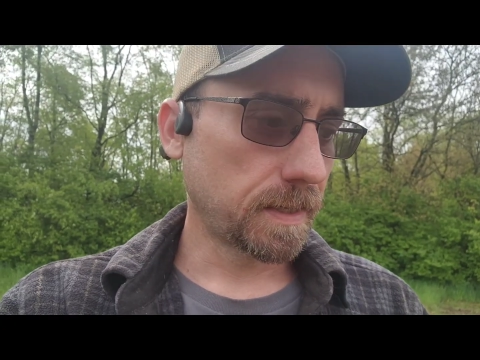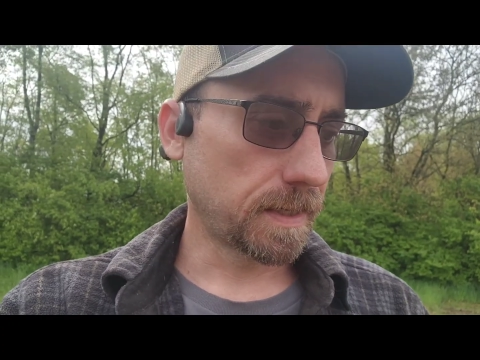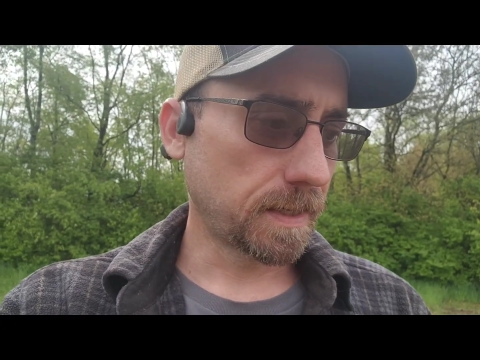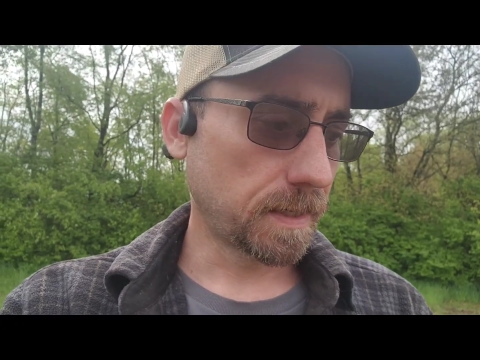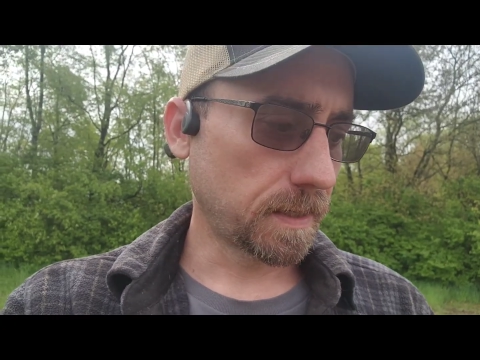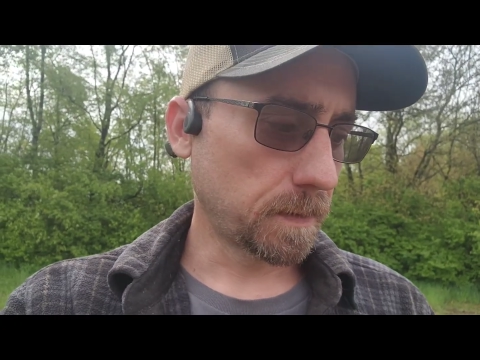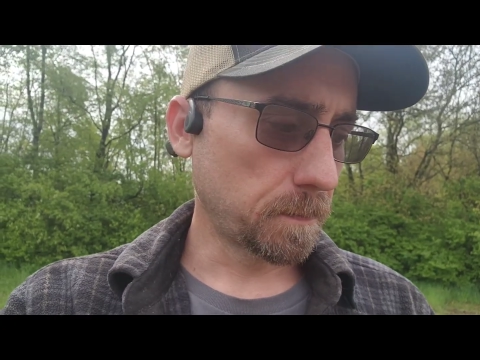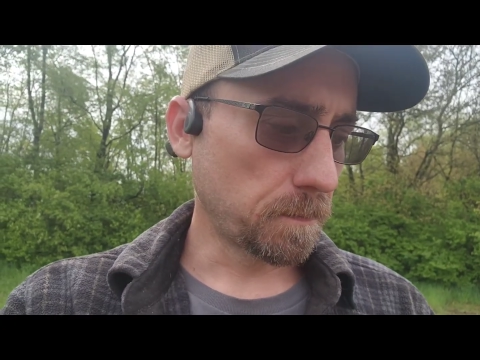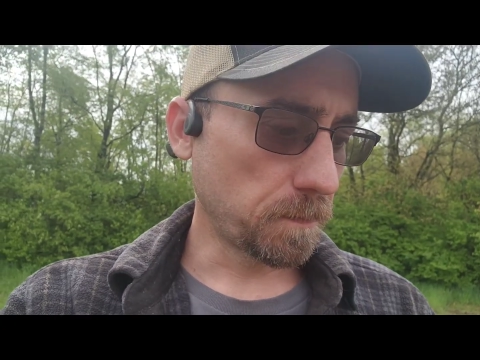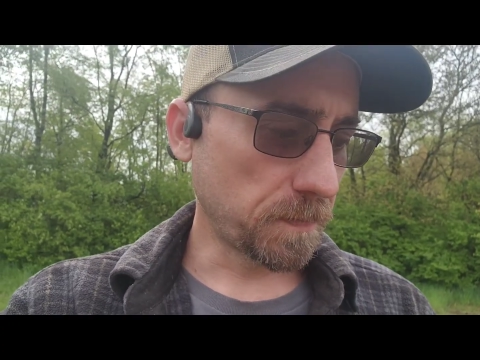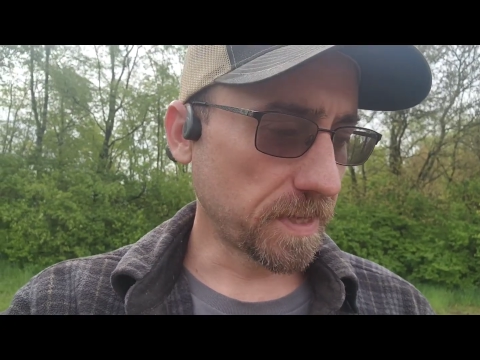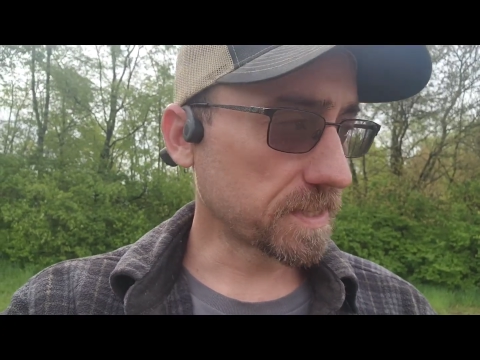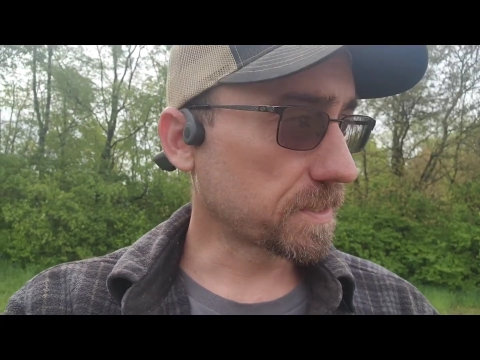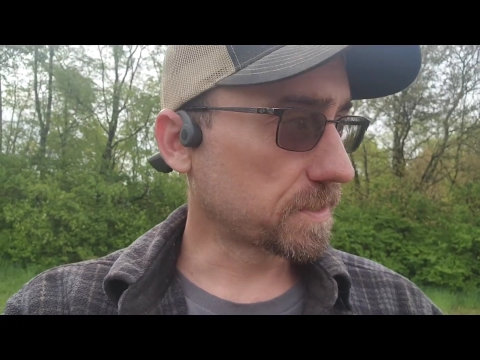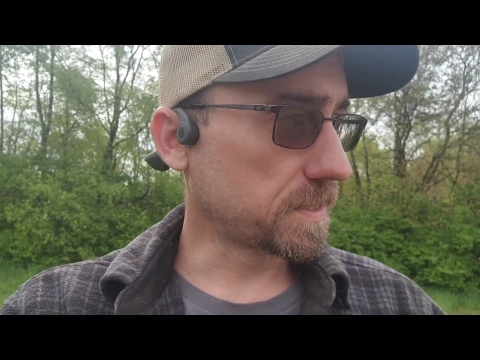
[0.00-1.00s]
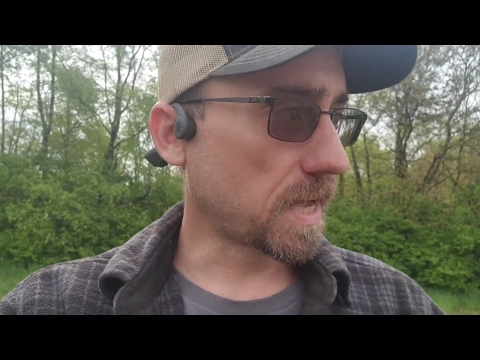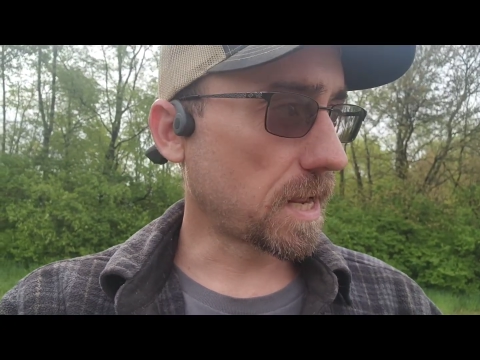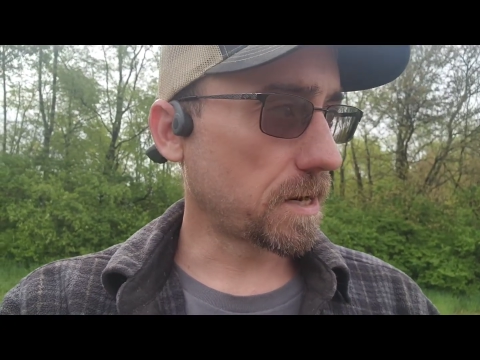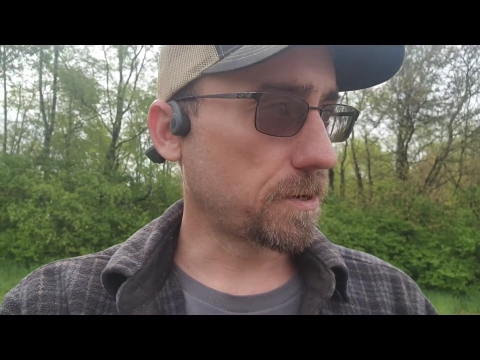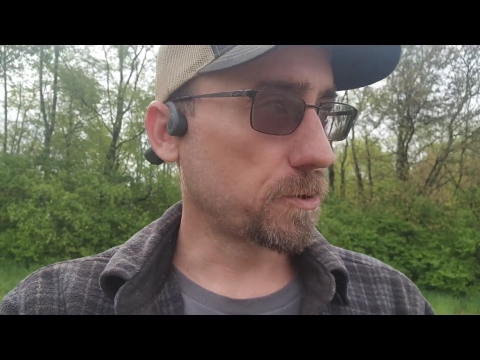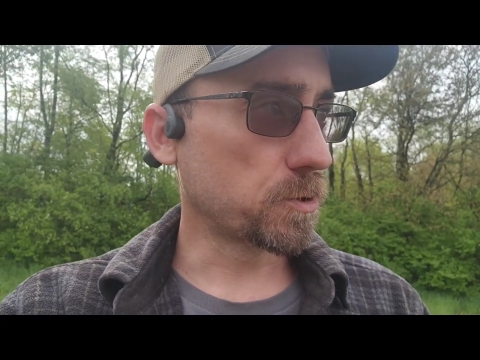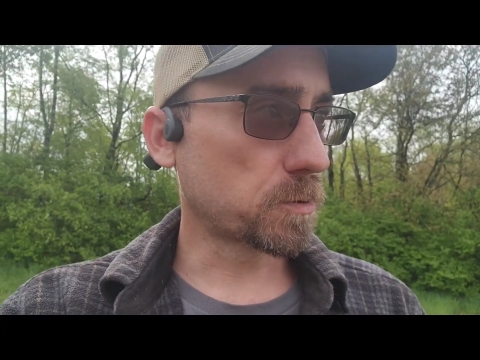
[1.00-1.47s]
um, this is
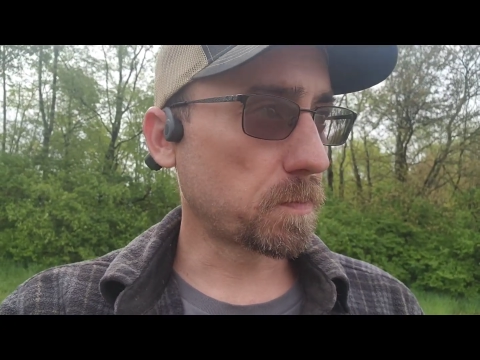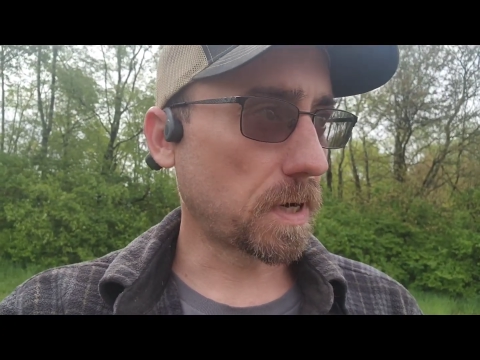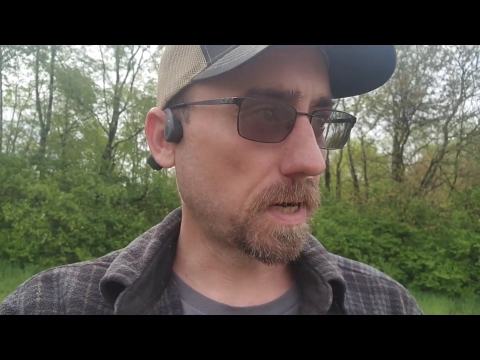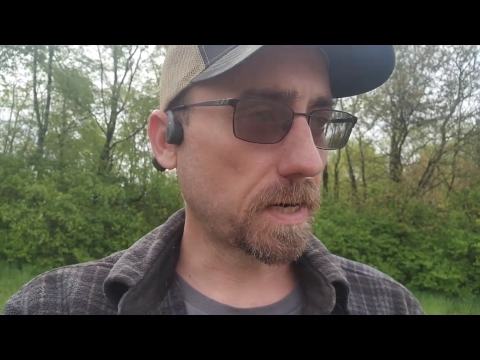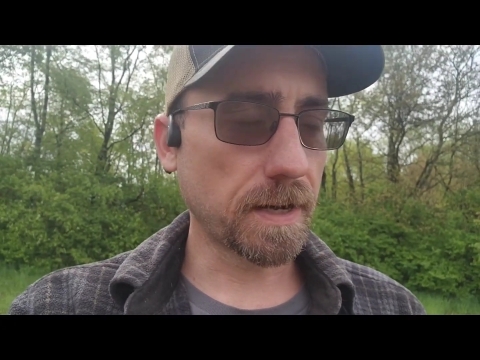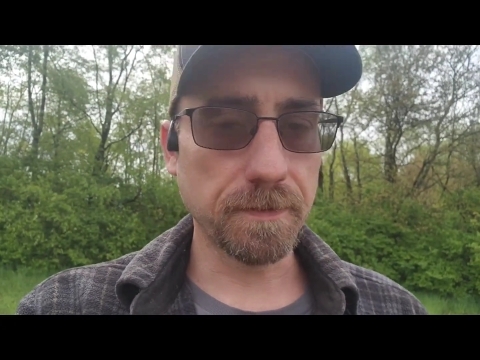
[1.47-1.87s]
not a new spot.